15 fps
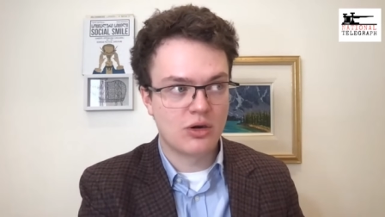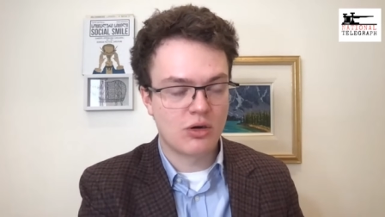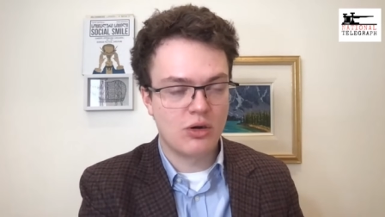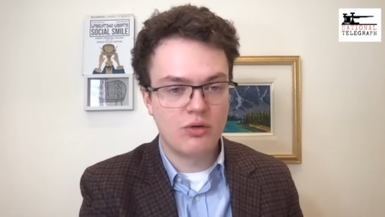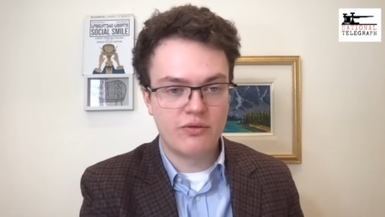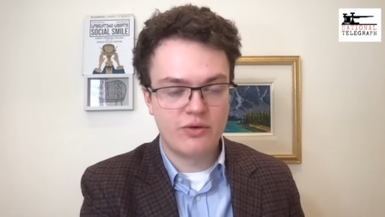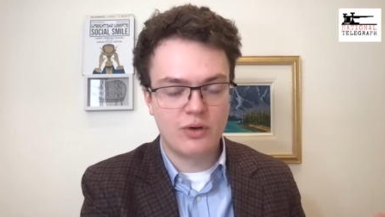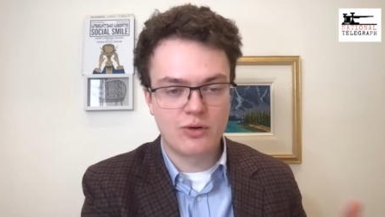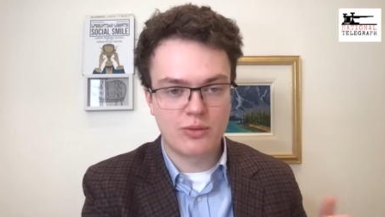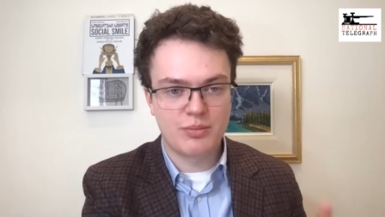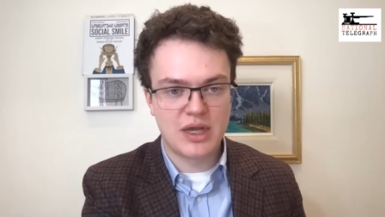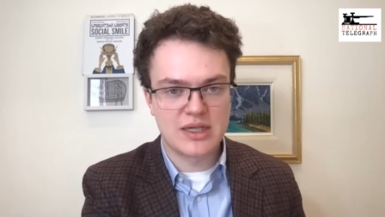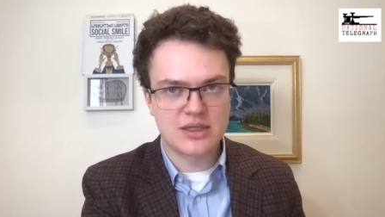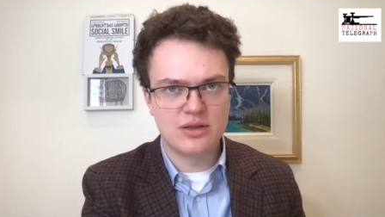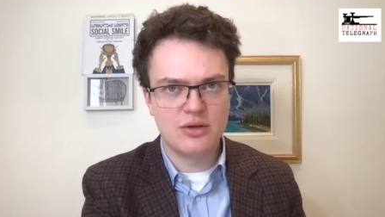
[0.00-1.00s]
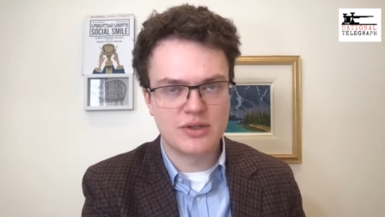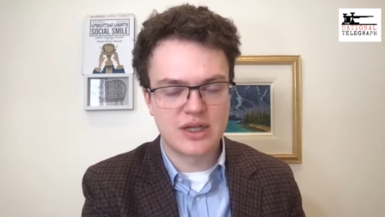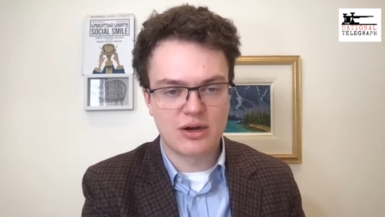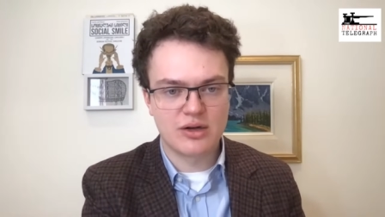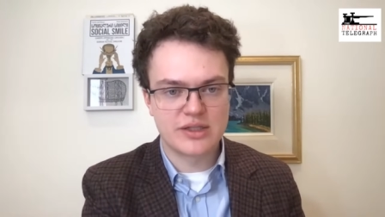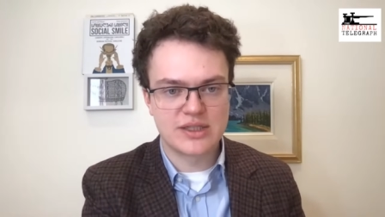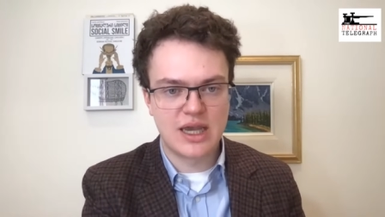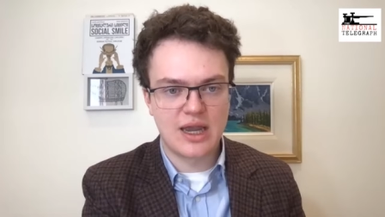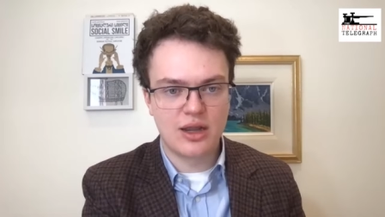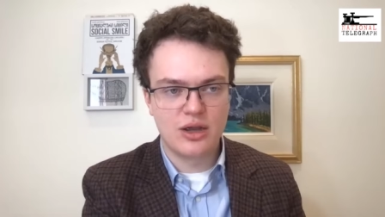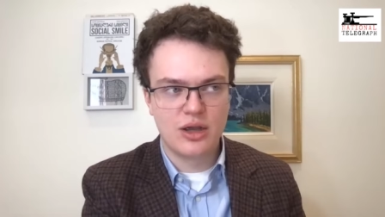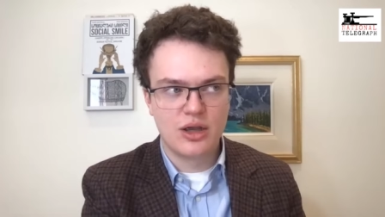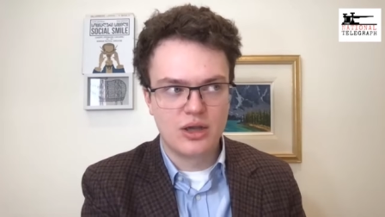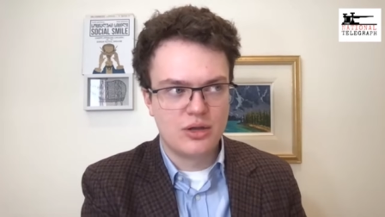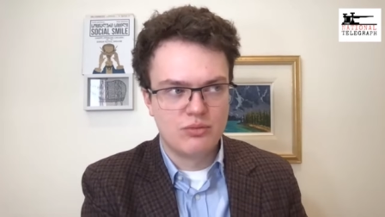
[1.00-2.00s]
your own voter base in those areas saying,
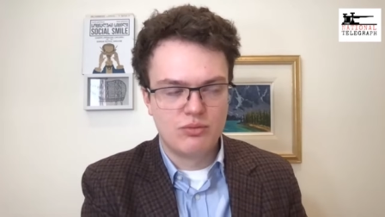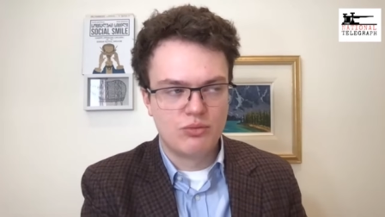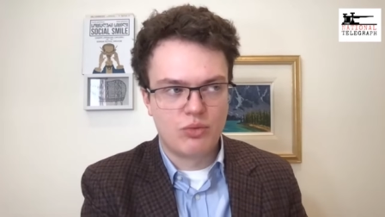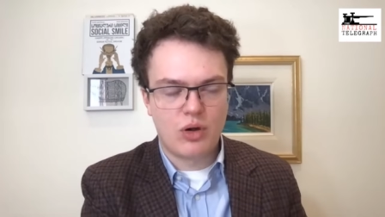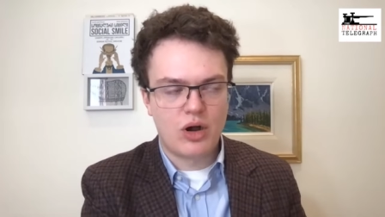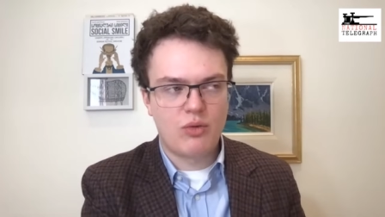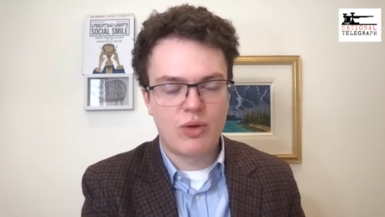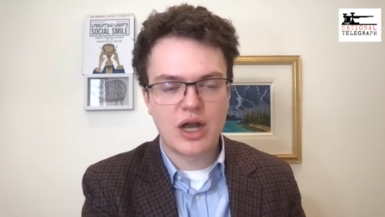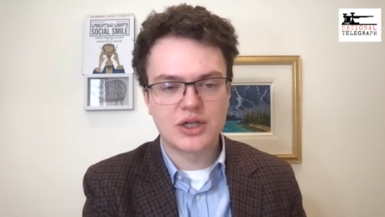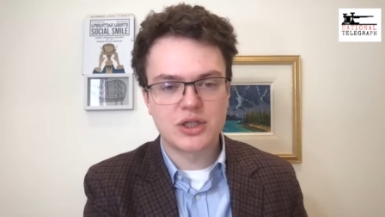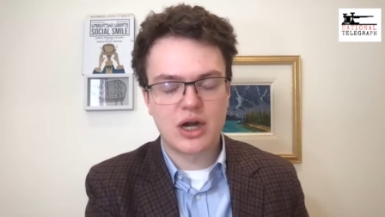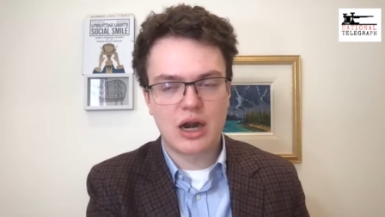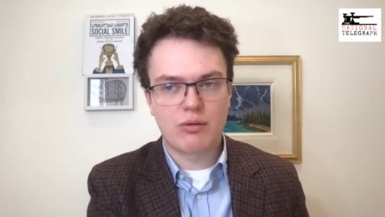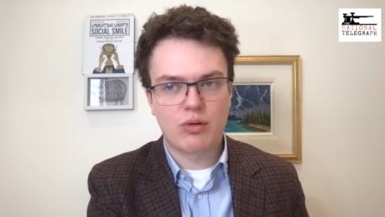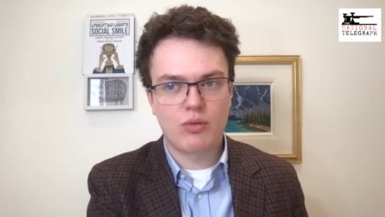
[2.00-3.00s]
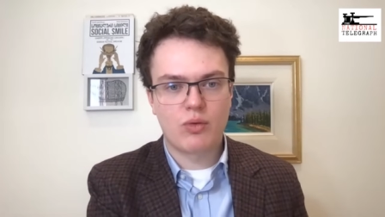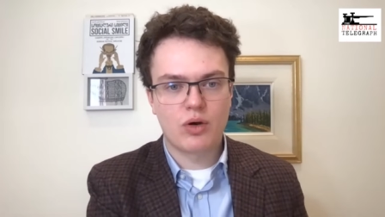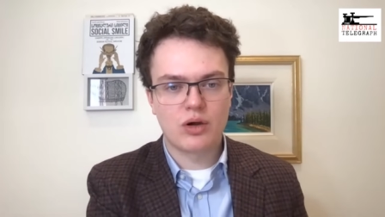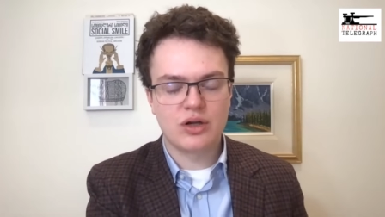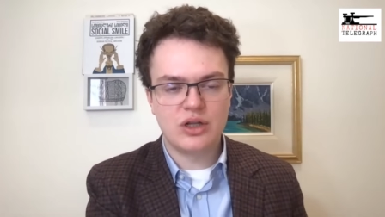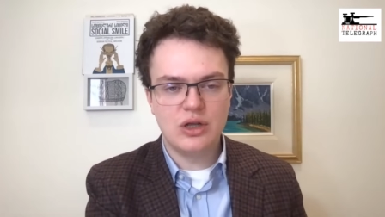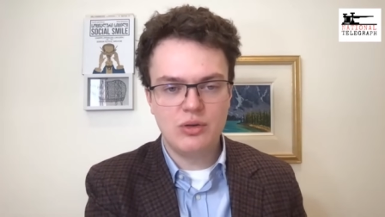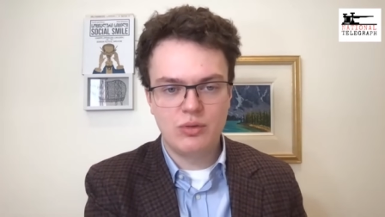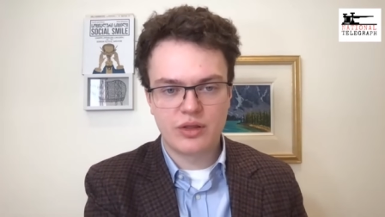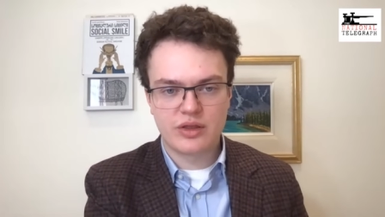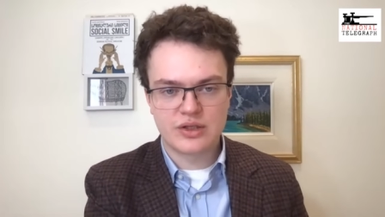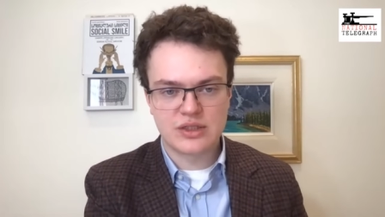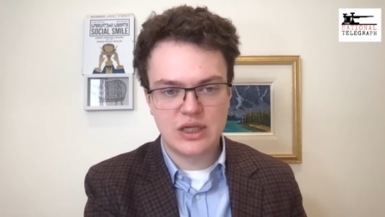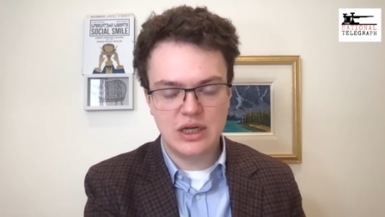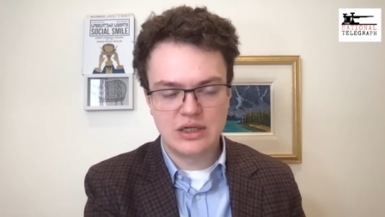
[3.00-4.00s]
well, why should I reward you
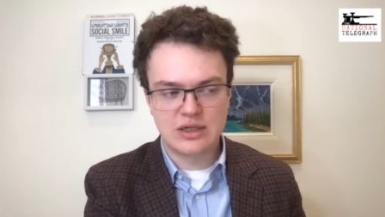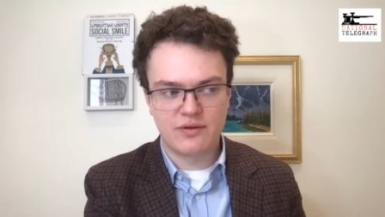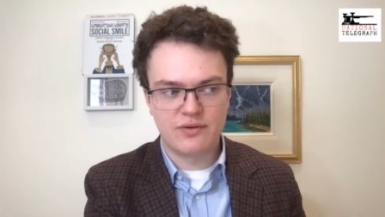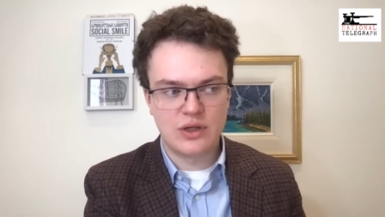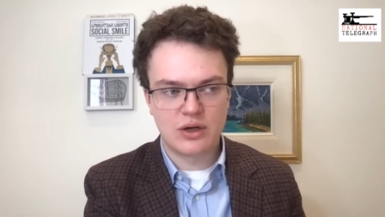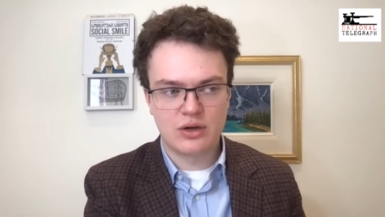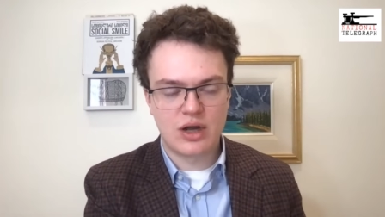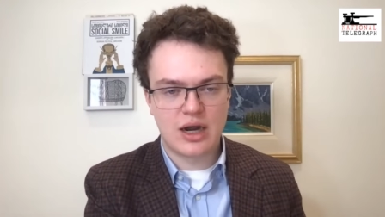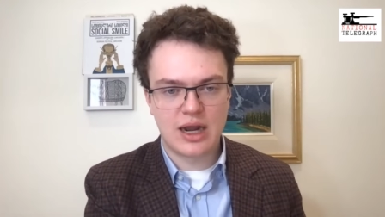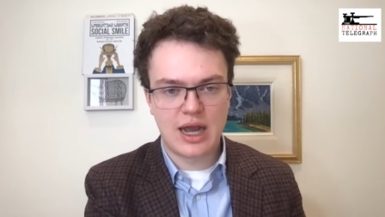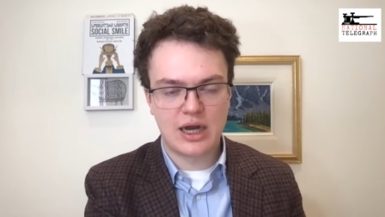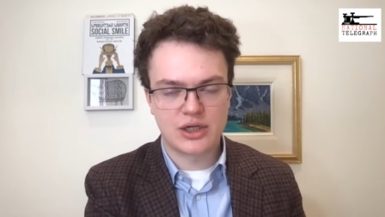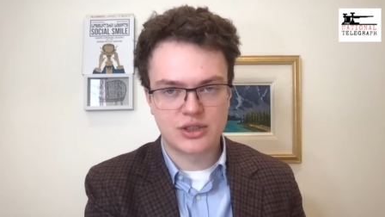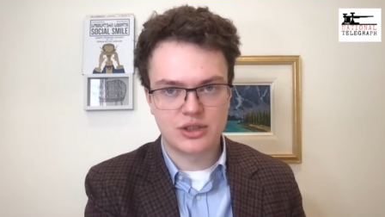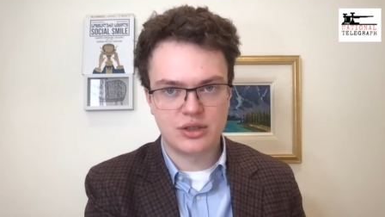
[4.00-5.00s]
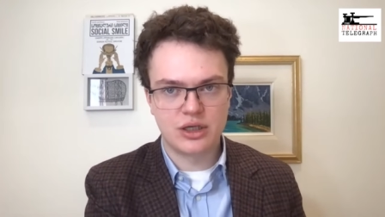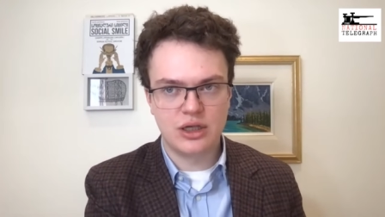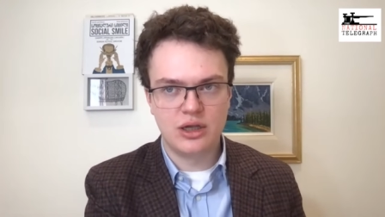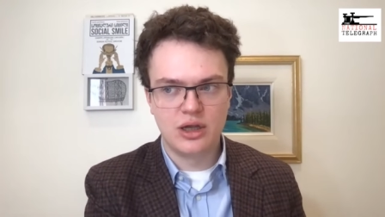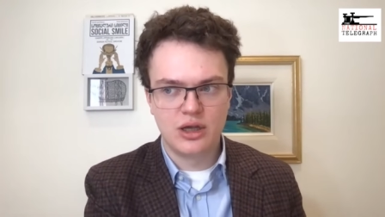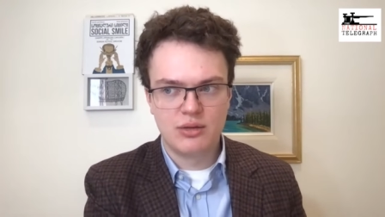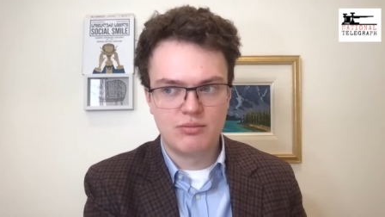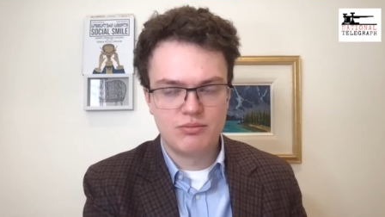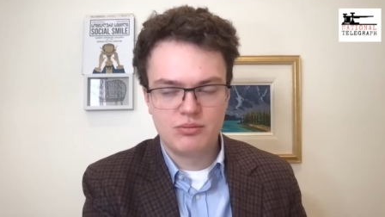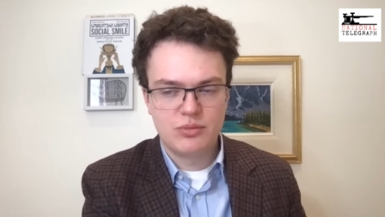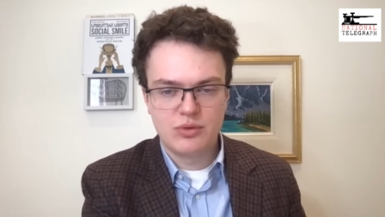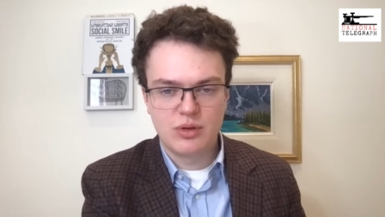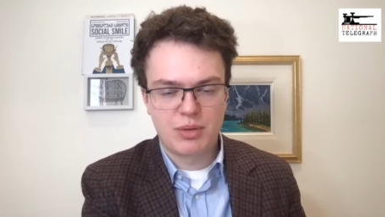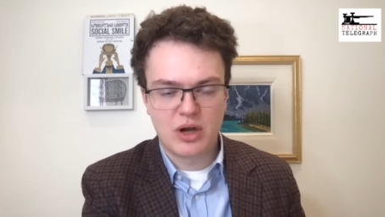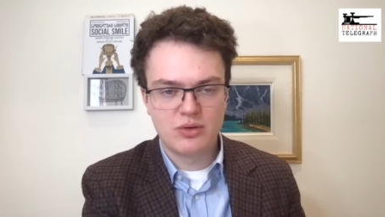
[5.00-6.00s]
with a seat if you're not actually
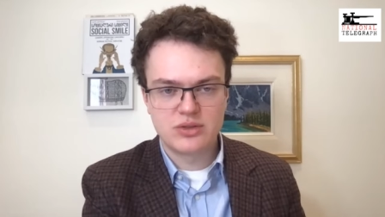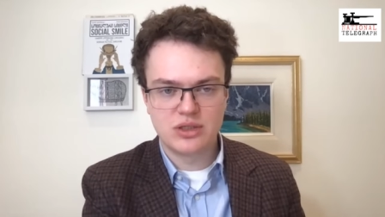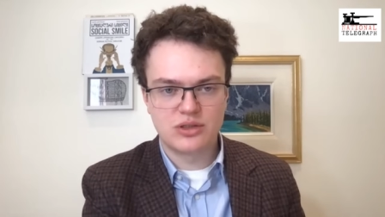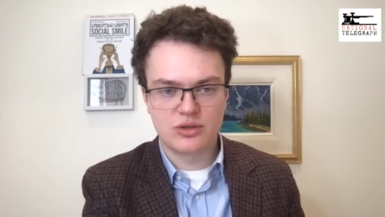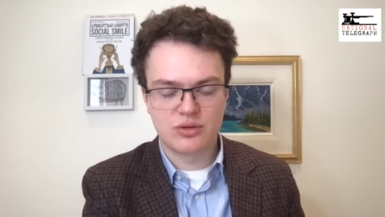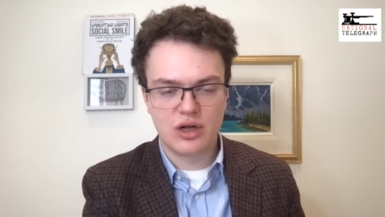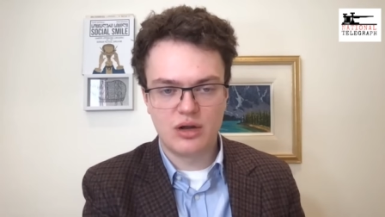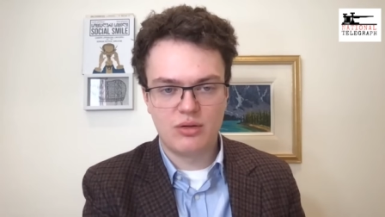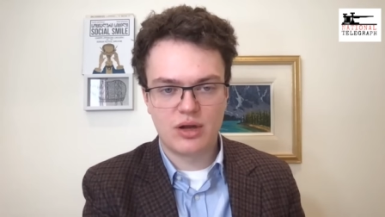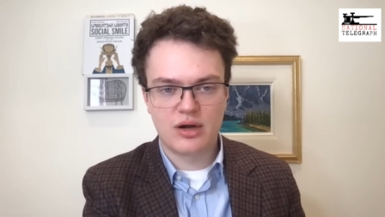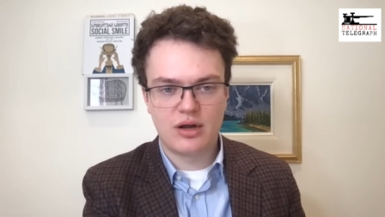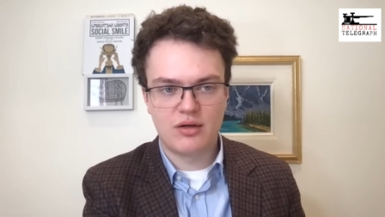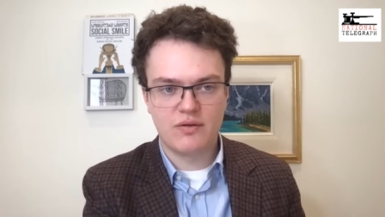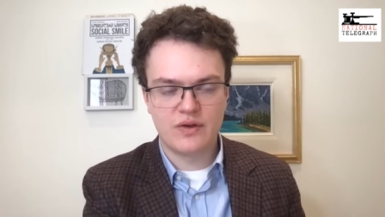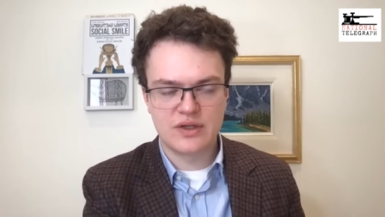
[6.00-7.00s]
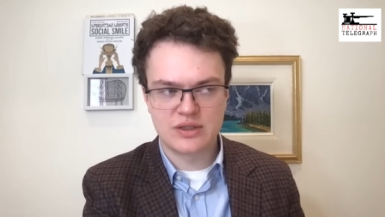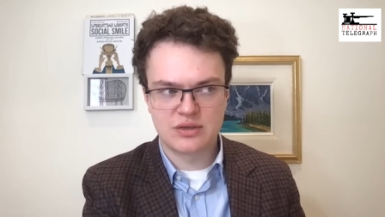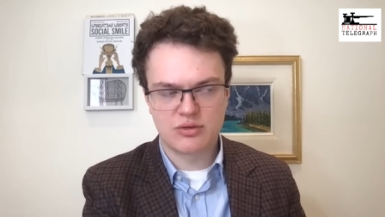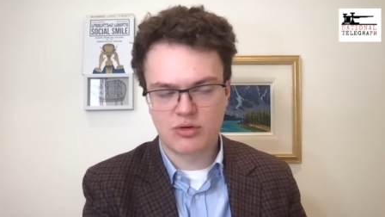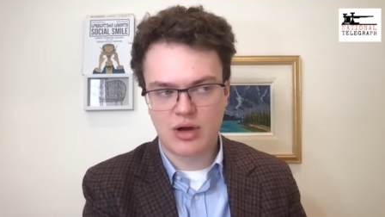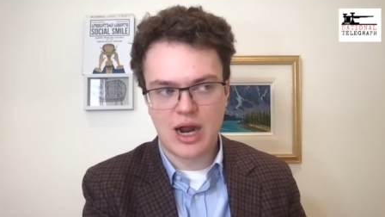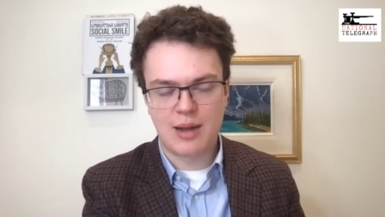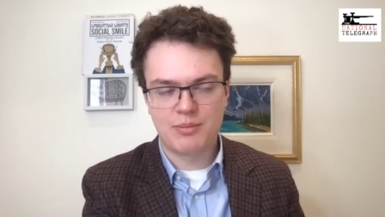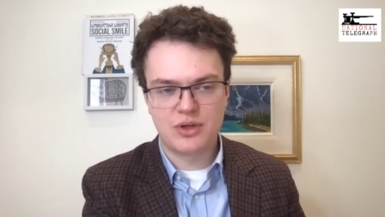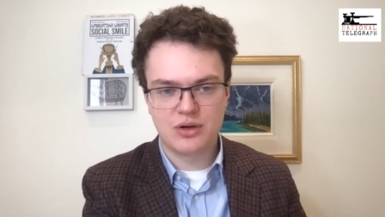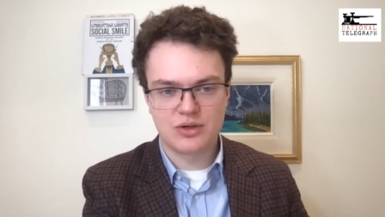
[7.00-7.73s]
opposing Trudeau on all of his crap?